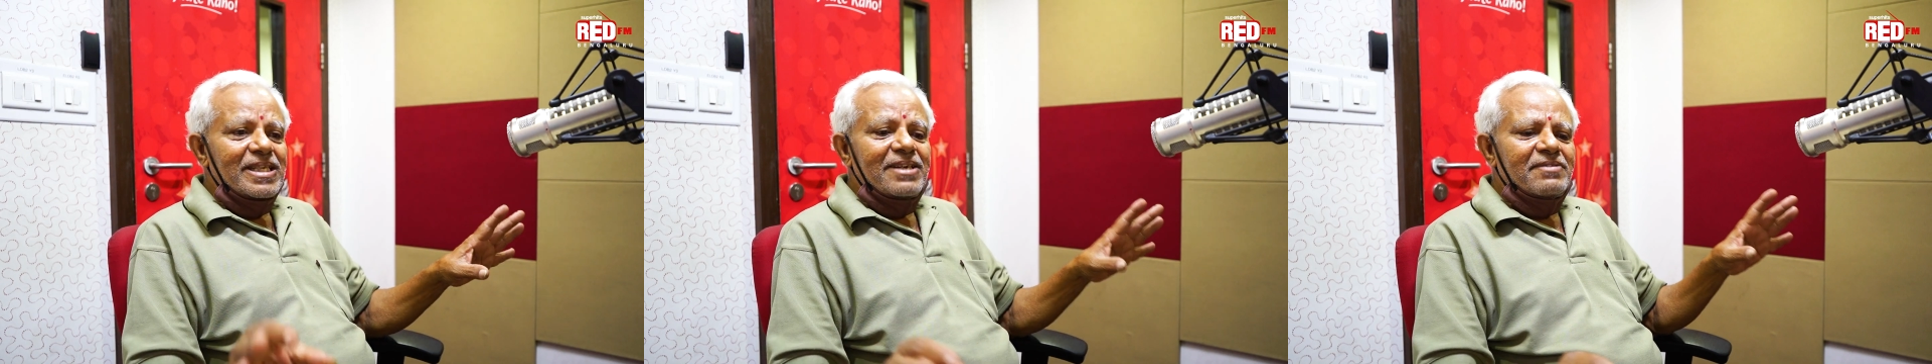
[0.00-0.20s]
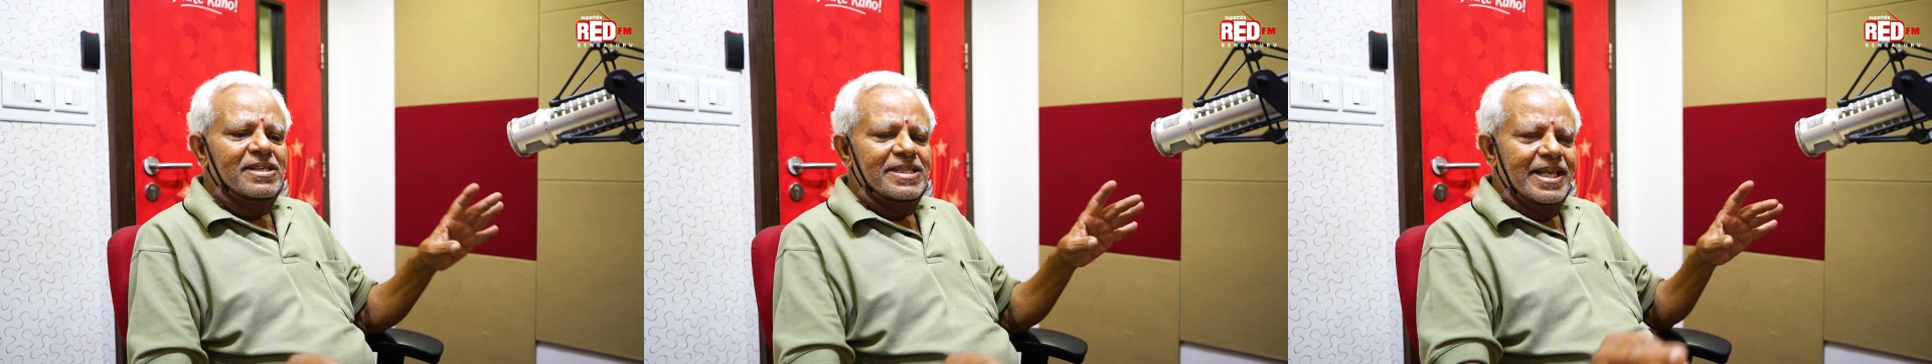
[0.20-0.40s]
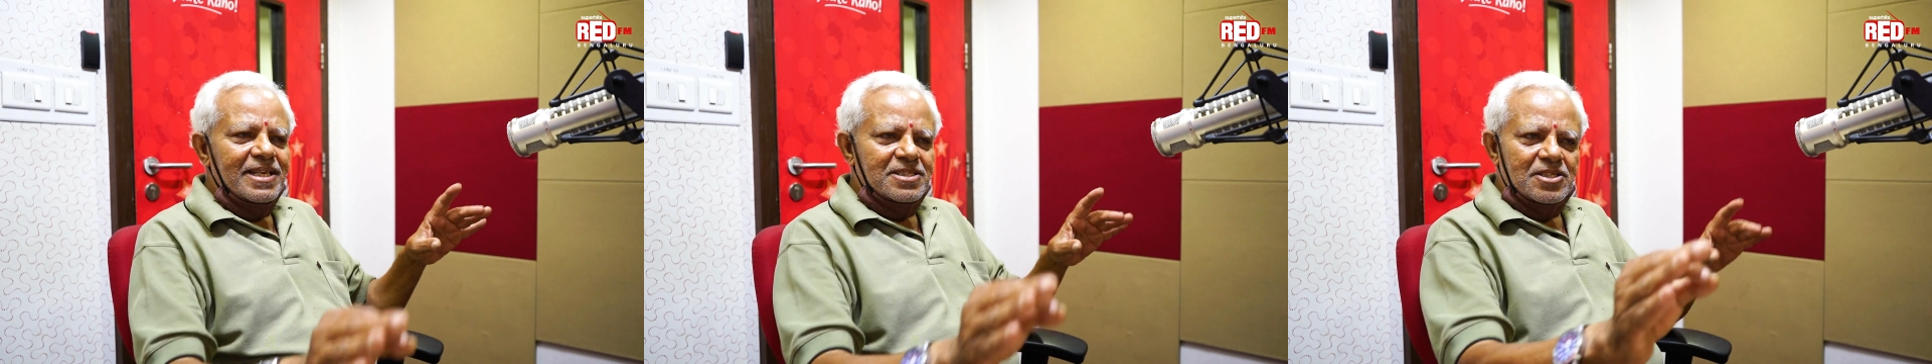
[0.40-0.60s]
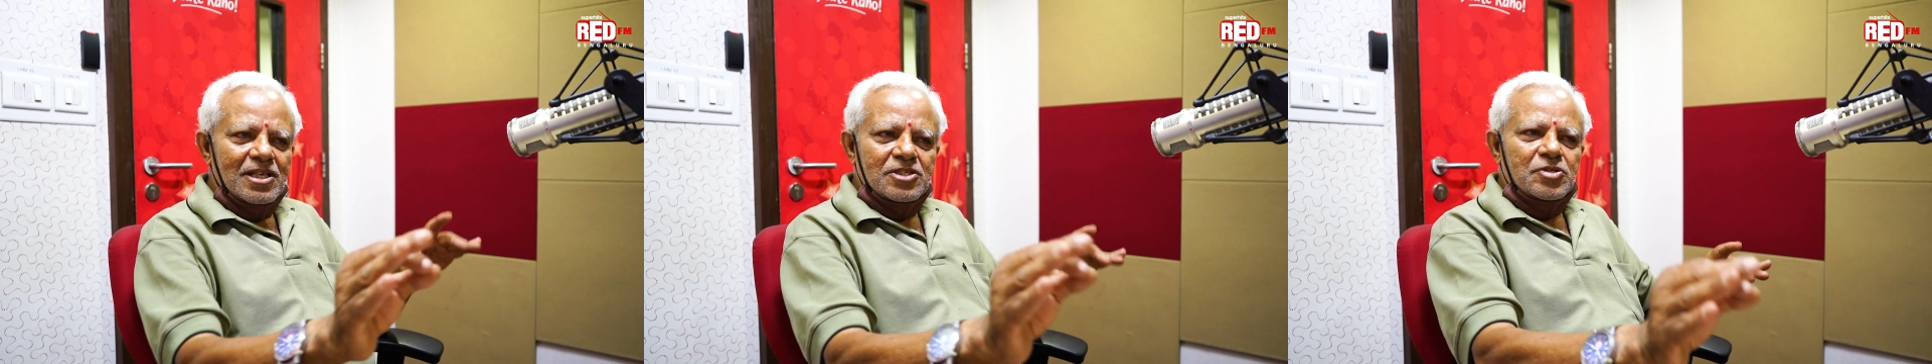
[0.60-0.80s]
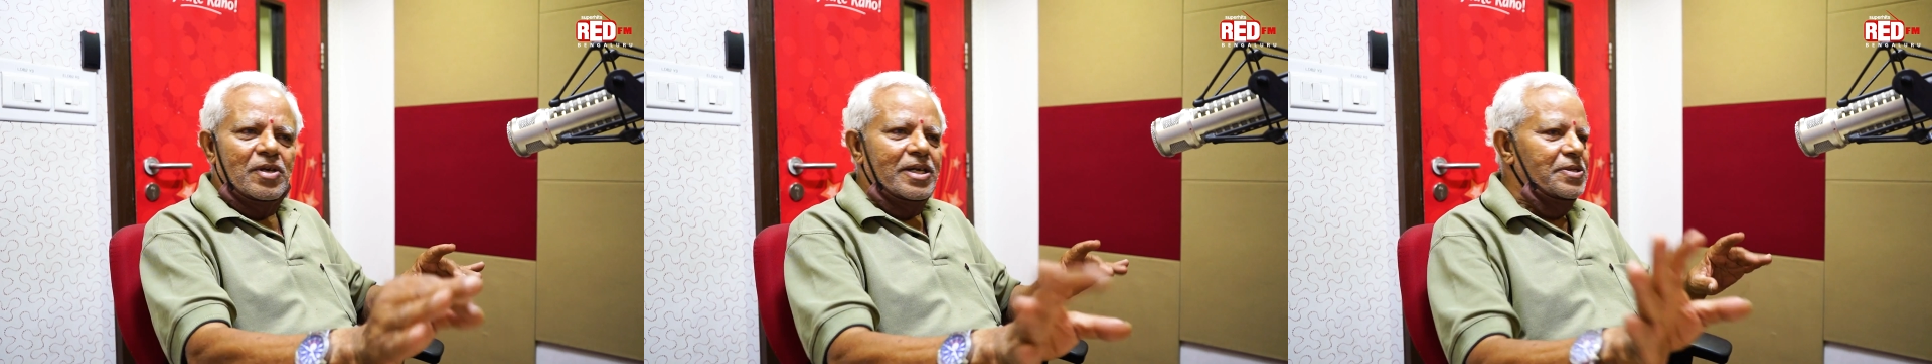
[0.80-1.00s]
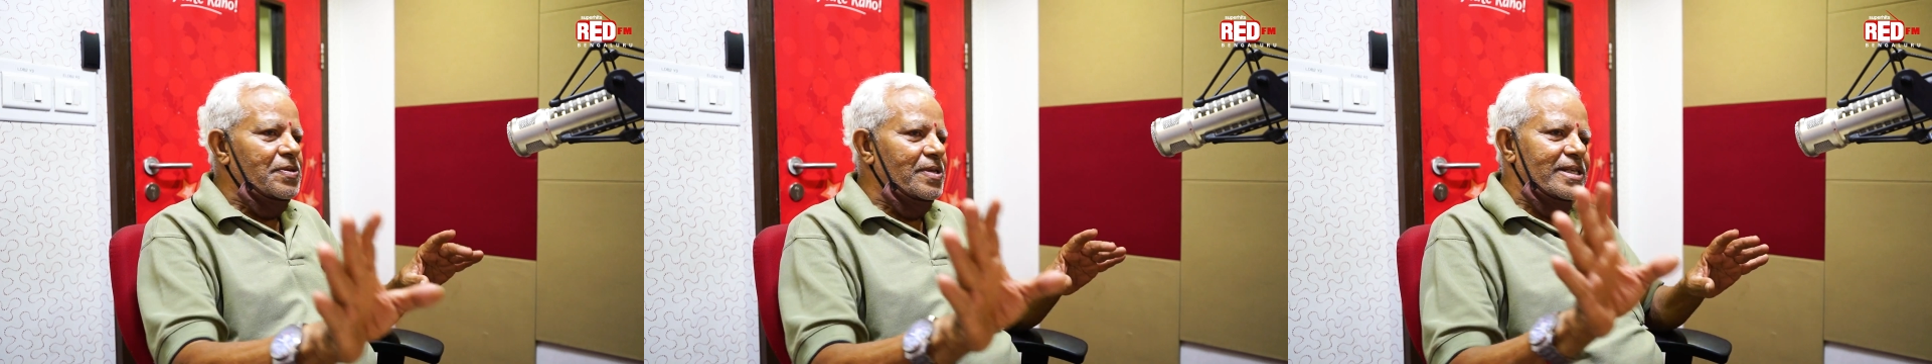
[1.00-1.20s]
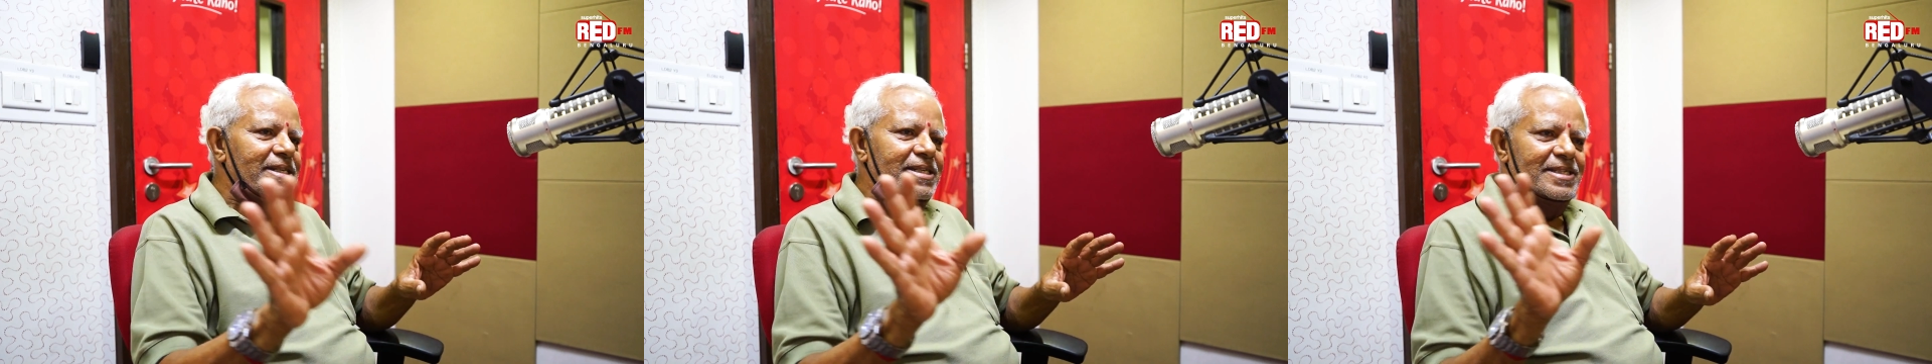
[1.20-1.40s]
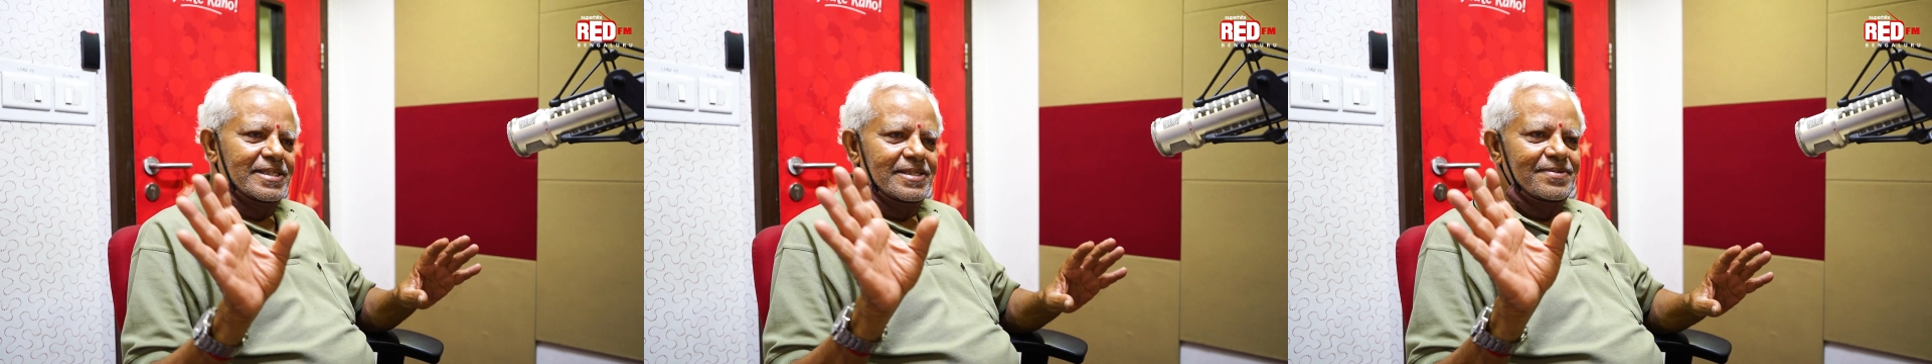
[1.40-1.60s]
Even eggs also I don't
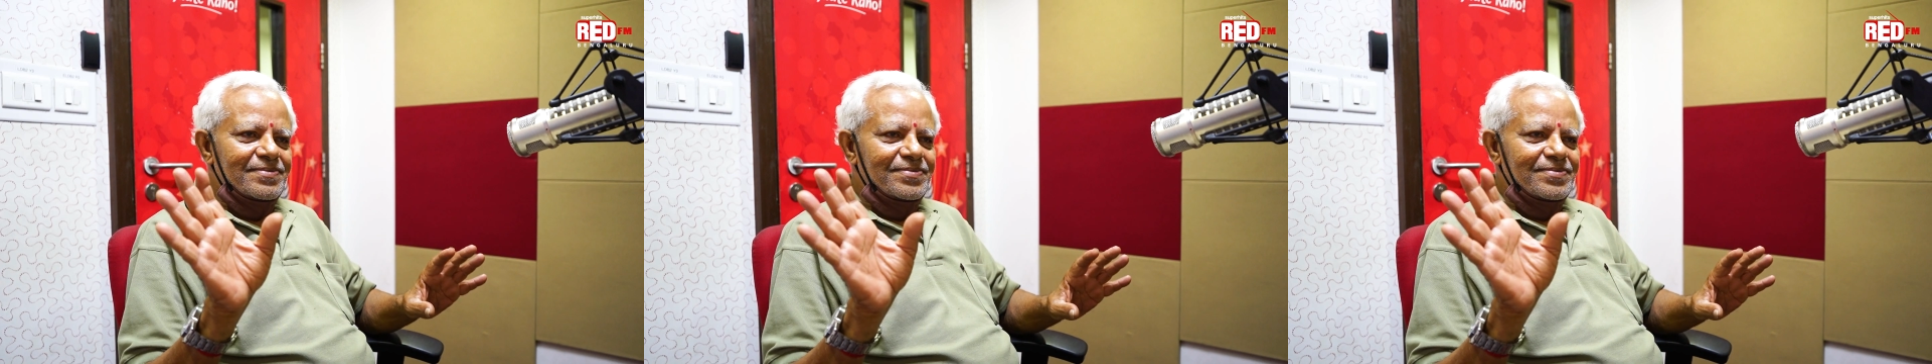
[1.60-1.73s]
eat.